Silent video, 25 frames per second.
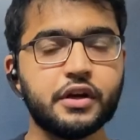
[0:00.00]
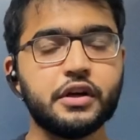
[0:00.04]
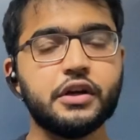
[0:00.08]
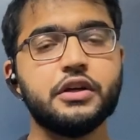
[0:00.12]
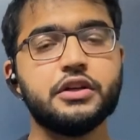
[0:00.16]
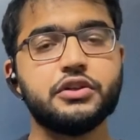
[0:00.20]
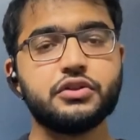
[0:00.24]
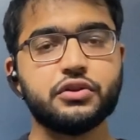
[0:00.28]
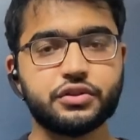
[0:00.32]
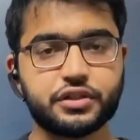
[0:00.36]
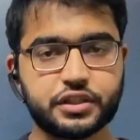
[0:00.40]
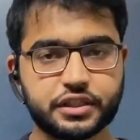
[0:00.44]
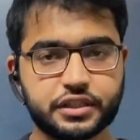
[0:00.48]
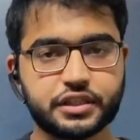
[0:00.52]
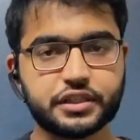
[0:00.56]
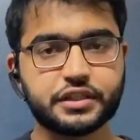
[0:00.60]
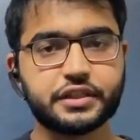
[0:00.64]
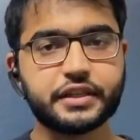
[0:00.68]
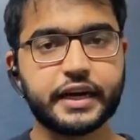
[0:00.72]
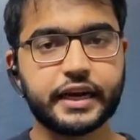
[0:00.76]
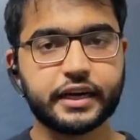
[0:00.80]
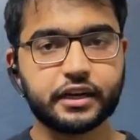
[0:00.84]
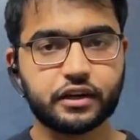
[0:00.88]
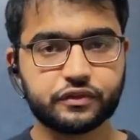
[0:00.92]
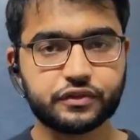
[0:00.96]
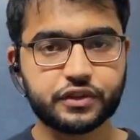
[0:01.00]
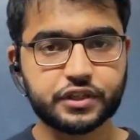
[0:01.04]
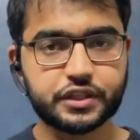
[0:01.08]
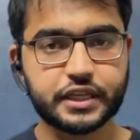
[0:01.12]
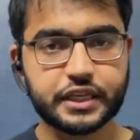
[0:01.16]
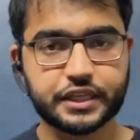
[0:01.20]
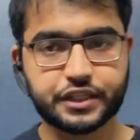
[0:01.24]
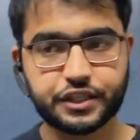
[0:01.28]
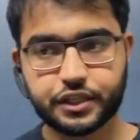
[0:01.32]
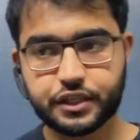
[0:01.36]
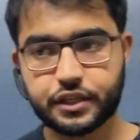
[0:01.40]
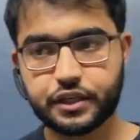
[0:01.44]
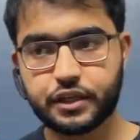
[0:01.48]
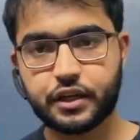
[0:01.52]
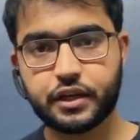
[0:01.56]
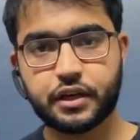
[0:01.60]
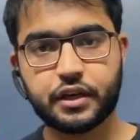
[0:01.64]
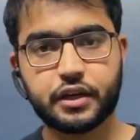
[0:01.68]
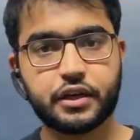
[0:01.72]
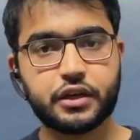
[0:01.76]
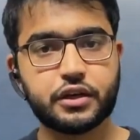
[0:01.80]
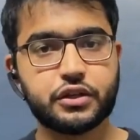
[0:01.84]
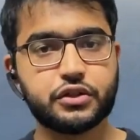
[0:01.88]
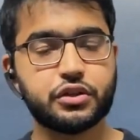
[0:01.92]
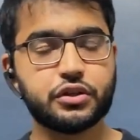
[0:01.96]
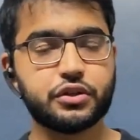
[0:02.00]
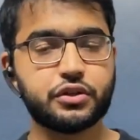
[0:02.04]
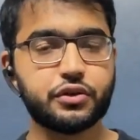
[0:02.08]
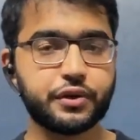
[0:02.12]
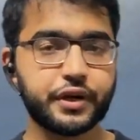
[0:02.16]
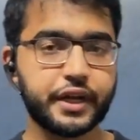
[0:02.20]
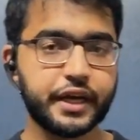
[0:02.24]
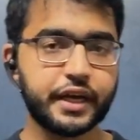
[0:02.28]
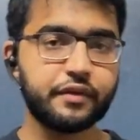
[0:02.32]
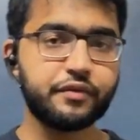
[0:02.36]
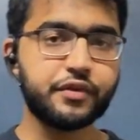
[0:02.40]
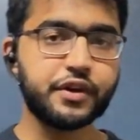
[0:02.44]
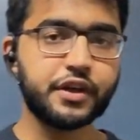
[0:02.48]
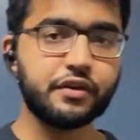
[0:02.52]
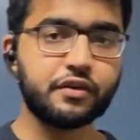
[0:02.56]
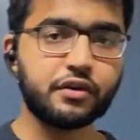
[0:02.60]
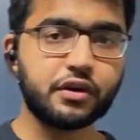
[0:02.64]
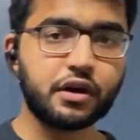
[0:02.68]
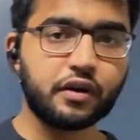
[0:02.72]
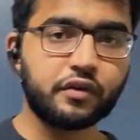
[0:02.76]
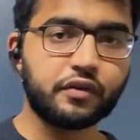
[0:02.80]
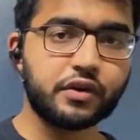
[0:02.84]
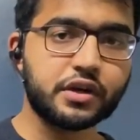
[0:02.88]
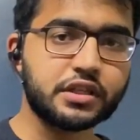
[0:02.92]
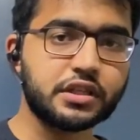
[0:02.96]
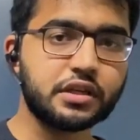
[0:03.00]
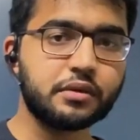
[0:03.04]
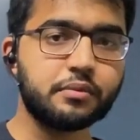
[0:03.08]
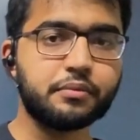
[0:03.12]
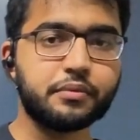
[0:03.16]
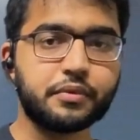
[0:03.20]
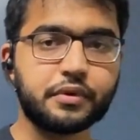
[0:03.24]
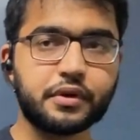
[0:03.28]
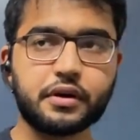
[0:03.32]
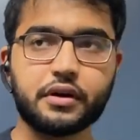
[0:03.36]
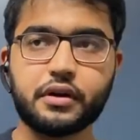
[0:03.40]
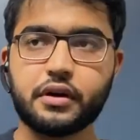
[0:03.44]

So this is the end of the session. So today we have covered some